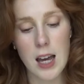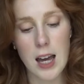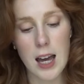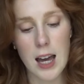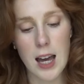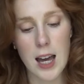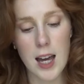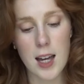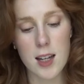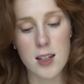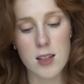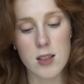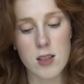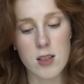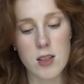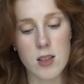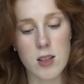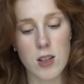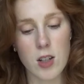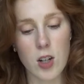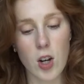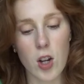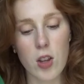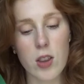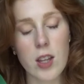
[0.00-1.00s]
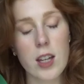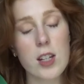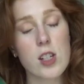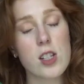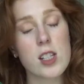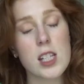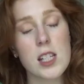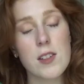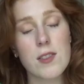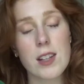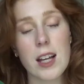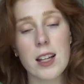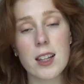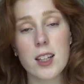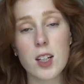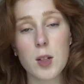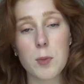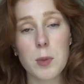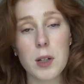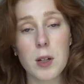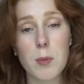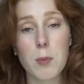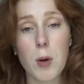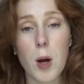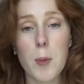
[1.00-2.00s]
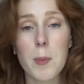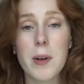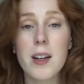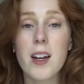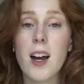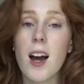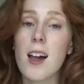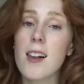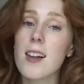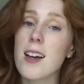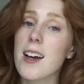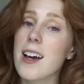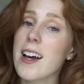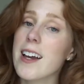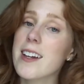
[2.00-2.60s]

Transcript: and you know, they just give that little bit of pop of color.